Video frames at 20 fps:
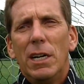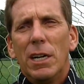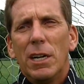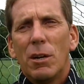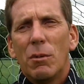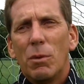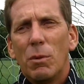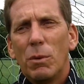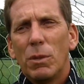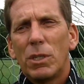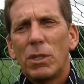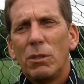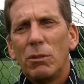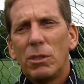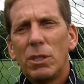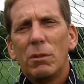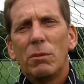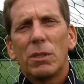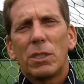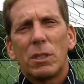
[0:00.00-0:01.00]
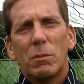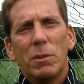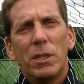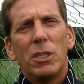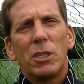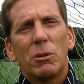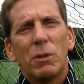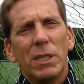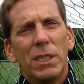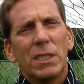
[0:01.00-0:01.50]
you know, we're still dealing with some
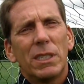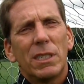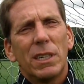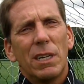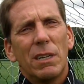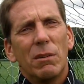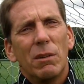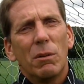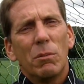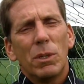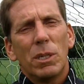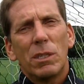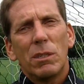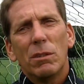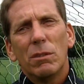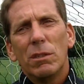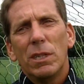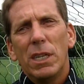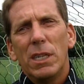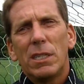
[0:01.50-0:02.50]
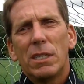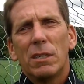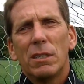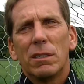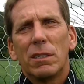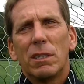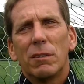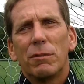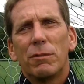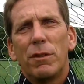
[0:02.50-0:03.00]
injuries, and, and we still need
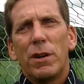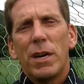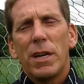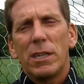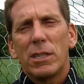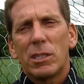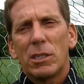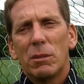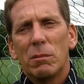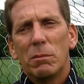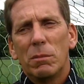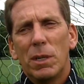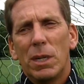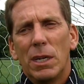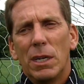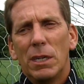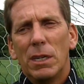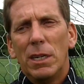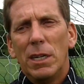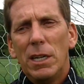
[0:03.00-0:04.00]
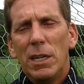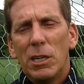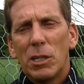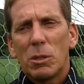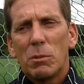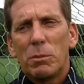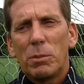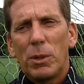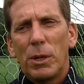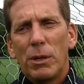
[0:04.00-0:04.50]
to, to find some
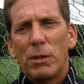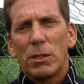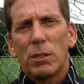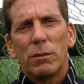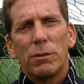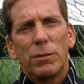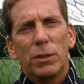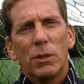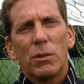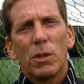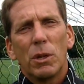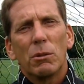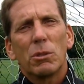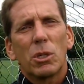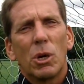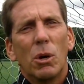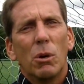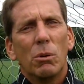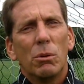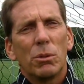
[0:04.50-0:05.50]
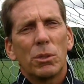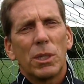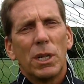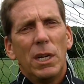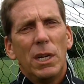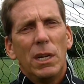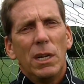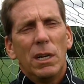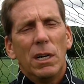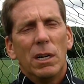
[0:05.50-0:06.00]
some players to fill those holes.
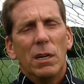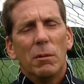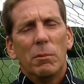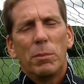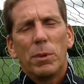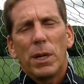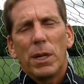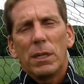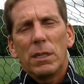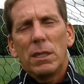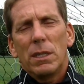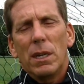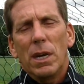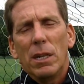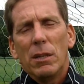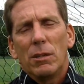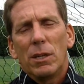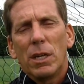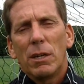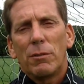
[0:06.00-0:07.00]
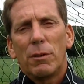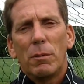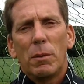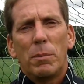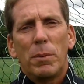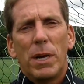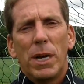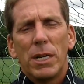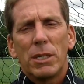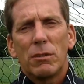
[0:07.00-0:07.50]
Uh, but I look at it from
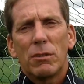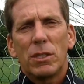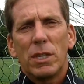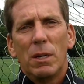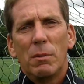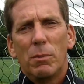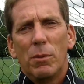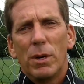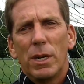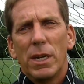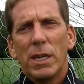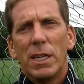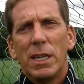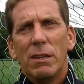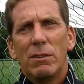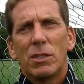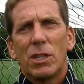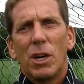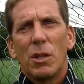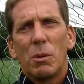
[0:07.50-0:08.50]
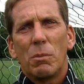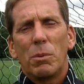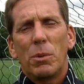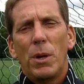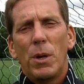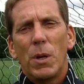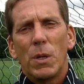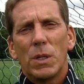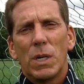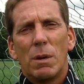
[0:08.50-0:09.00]
a positive standpoint, it gives other
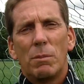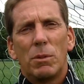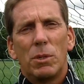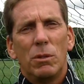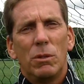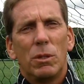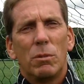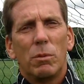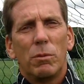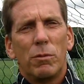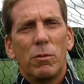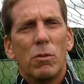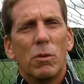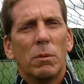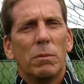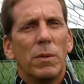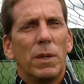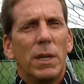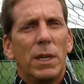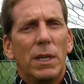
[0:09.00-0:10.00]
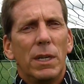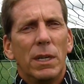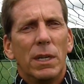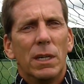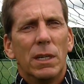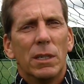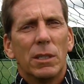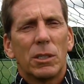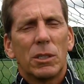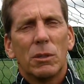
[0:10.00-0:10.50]
players an opportunity to perform.
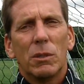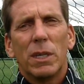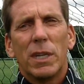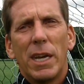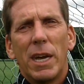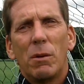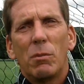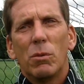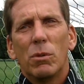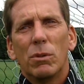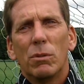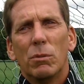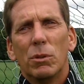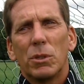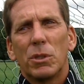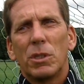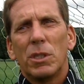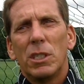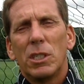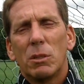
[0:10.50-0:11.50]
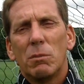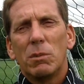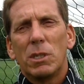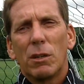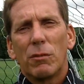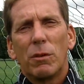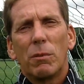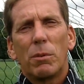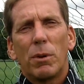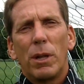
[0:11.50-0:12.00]
Uh, so again, we'll, we'll see some
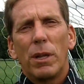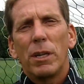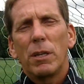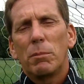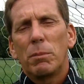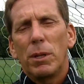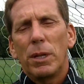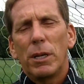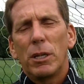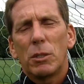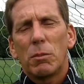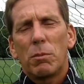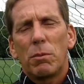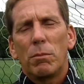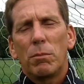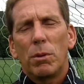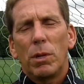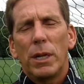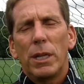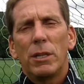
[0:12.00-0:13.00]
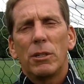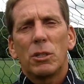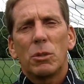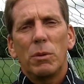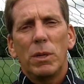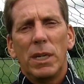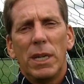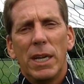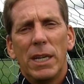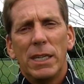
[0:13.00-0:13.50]
different play, players play this
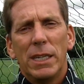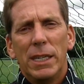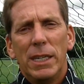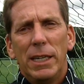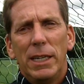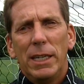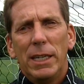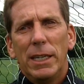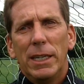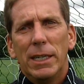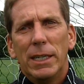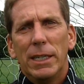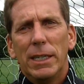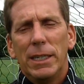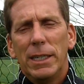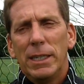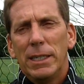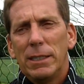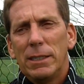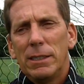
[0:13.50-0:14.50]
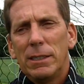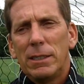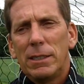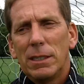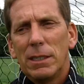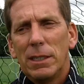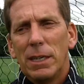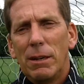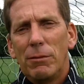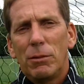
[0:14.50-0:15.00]
weekend, uh,
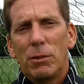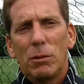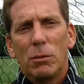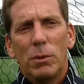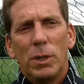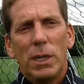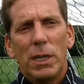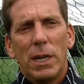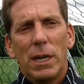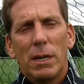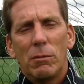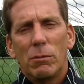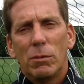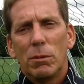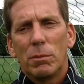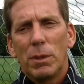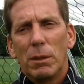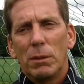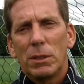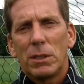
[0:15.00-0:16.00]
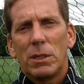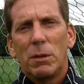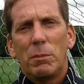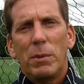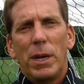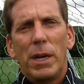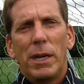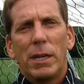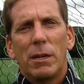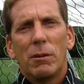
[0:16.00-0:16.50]
and after the weekend, we'll be able to sit
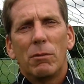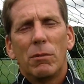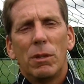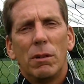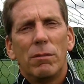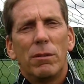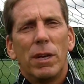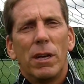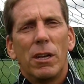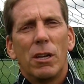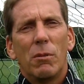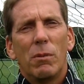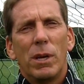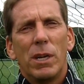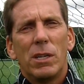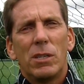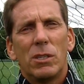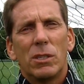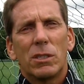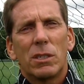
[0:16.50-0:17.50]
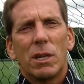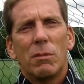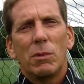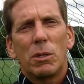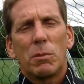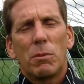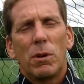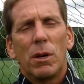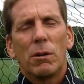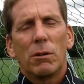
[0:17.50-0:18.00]
back and reevaluate just how
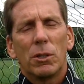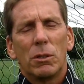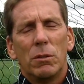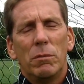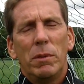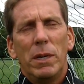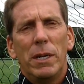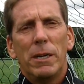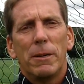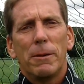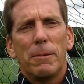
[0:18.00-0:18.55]
much progress we have made.